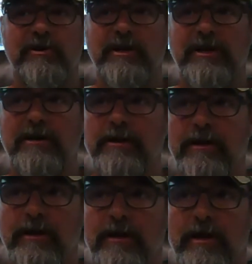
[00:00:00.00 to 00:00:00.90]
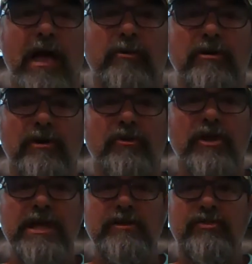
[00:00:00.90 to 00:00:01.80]
screen in. I'm going to
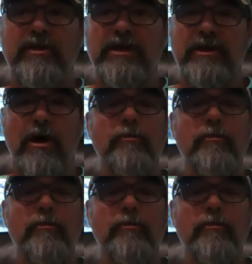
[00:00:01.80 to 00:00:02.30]
link the